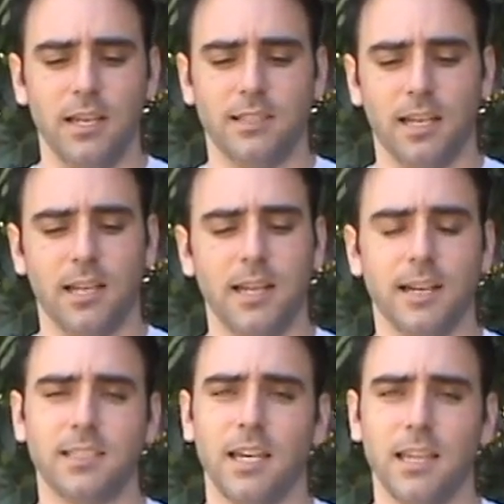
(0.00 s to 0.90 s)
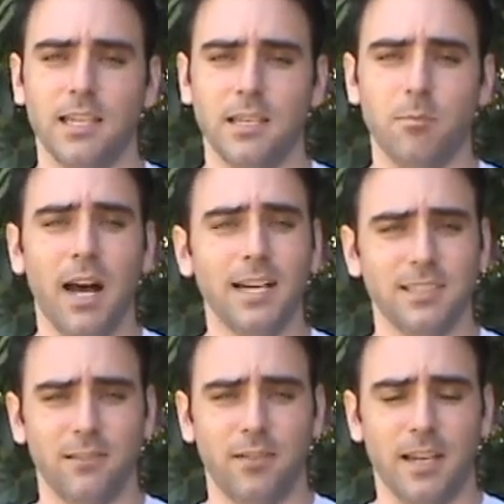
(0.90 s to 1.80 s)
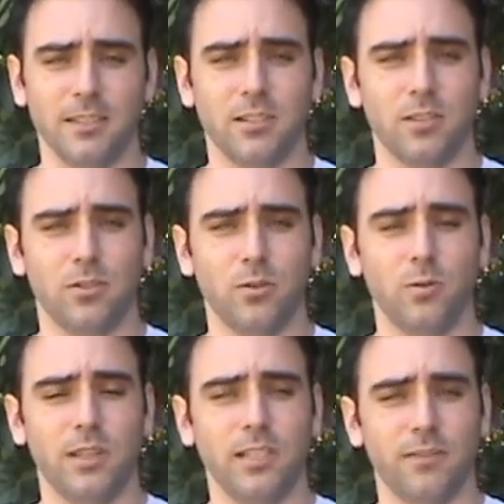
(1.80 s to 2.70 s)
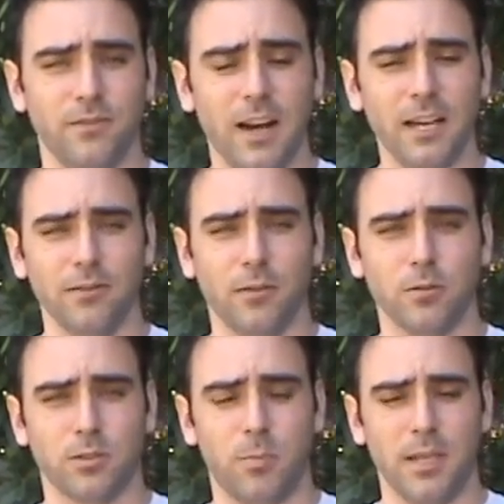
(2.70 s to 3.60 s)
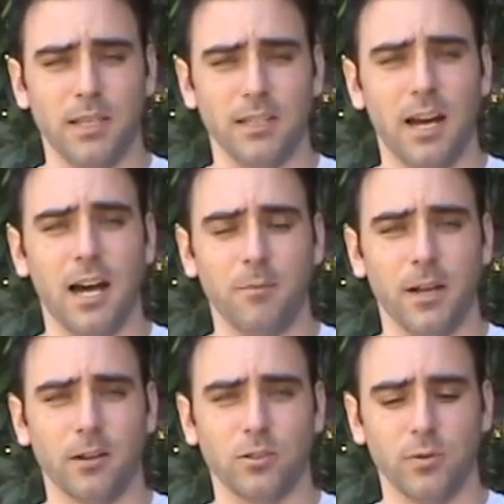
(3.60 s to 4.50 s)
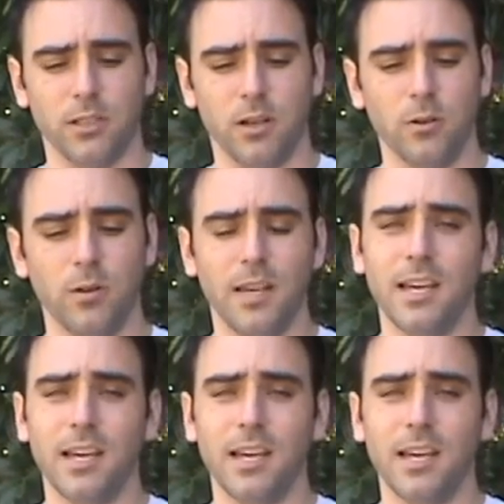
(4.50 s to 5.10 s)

is I connect the positive end to the 5 volt pin on my Arduino,